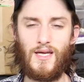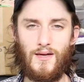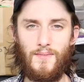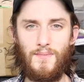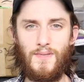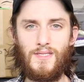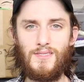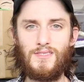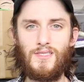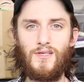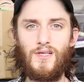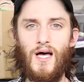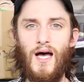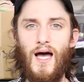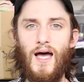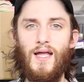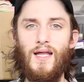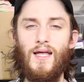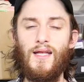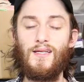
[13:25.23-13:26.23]
It means a
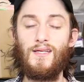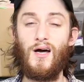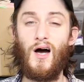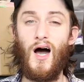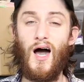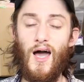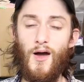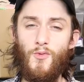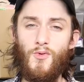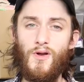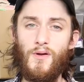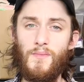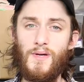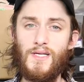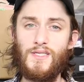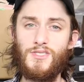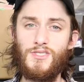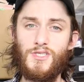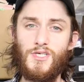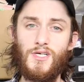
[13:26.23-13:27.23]
lot, and I want to
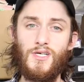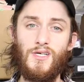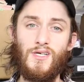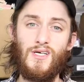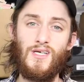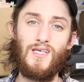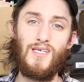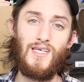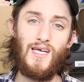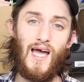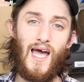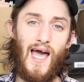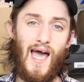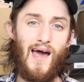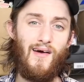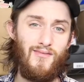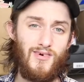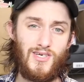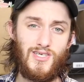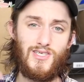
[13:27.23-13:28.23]
make sure you
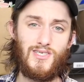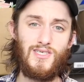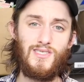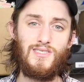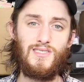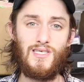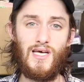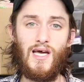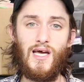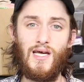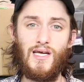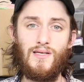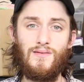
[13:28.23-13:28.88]
have a good day.